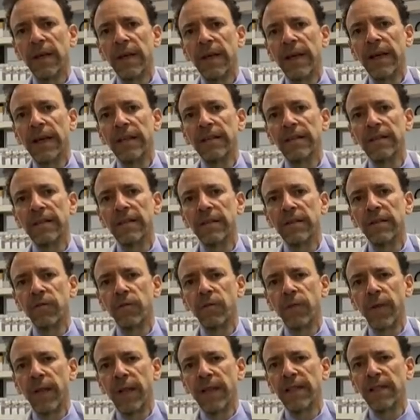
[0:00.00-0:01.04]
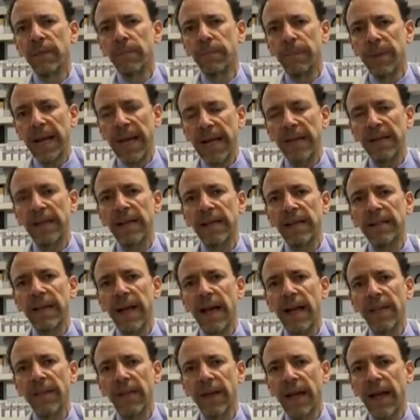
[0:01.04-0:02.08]
is really dependent
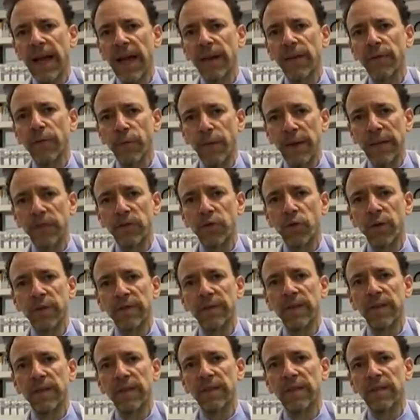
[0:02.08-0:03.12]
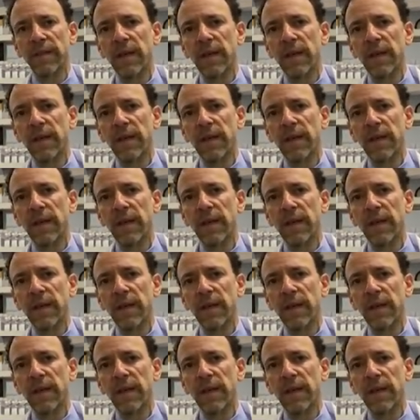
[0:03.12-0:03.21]
on the kind of resources